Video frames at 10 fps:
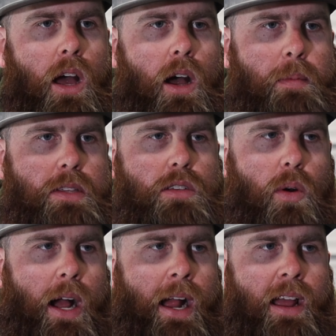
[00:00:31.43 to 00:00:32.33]
And
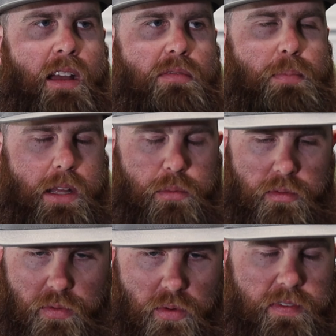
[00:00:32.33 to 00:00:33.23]
so I have played
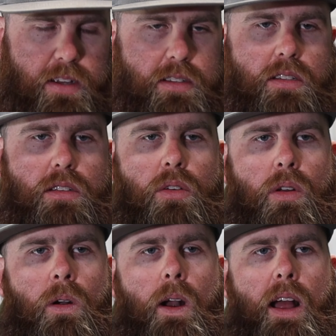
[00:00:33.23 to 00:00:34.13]
with forward-facing sonar.